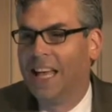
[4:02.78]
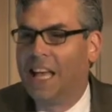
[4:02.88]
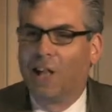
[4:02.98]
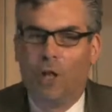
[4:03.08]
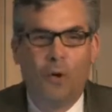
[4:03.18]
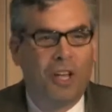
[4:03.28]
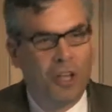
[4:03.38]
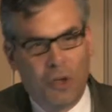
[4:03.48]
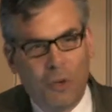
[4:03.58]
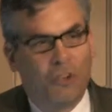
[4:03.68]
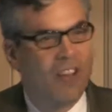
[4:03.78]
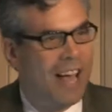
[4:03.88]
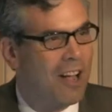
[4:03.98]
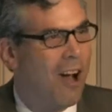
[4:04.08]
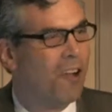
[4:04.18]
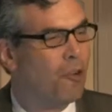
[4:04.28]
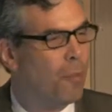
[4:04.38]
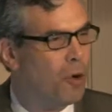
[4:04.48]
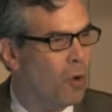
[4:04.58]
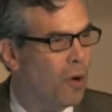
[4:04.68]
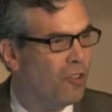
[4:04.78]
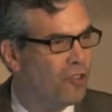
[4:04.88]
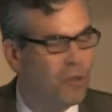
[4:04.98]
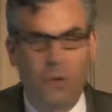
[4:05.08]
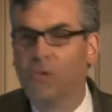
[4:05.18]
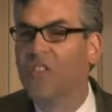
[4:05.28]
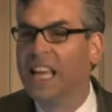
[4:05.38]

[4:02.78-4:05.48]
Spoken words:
including you tech entrepreneurs who use